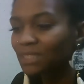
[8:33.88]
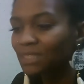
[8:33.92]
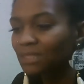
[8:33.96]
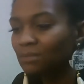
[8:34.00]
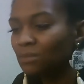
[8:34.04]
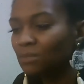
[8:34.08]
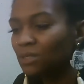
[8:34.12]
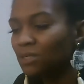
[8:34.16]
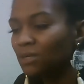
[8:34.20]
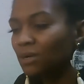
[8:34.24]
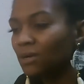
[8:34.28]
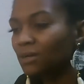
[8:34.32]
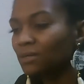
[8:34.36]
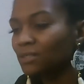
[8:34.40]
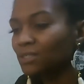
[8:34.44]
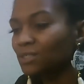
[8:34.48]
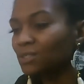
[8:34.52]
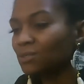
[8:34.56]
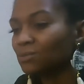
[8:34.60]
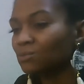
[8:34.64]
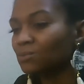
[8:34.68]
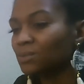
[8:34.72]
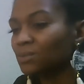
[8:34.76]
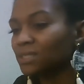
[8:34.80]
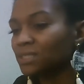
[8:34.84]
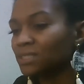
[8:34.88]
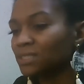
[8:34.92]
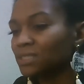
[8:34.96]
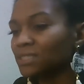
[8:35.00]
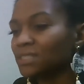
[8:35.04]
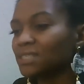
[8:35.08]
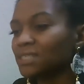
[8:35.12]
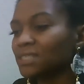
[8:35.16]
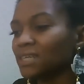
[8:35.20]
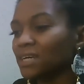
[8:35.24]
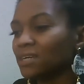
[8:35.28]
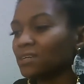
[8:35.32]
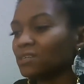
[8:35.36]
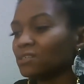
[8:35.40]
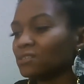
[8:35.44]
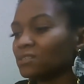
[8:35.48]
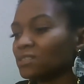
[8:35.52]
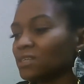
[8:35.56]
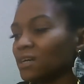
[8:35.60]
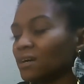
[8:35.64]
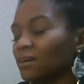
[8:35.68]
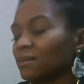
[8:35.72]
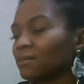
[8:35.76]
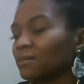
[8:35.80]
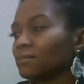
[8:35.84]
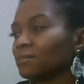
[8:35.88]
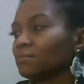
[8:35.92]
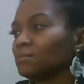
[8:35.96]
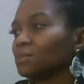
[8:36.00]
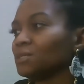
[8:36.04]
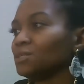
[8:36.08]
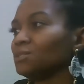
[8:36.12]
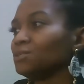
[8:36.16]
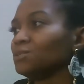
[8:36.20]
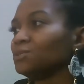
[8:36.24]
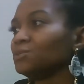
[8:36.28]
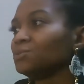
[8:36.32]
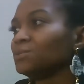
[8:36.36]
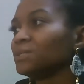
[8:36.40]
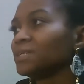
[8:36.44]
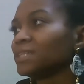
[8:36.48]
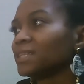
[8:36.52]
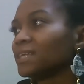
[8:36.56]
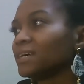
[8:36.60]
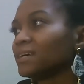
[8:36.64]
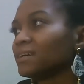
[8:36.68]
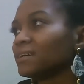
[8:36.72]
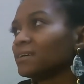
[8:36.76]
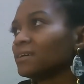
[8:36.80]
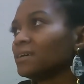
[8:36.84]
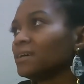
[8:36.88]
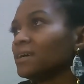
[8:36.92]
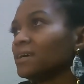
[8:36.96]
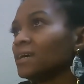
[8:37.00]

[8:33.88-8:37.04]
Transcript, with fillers: but also willing to take your time in doing that,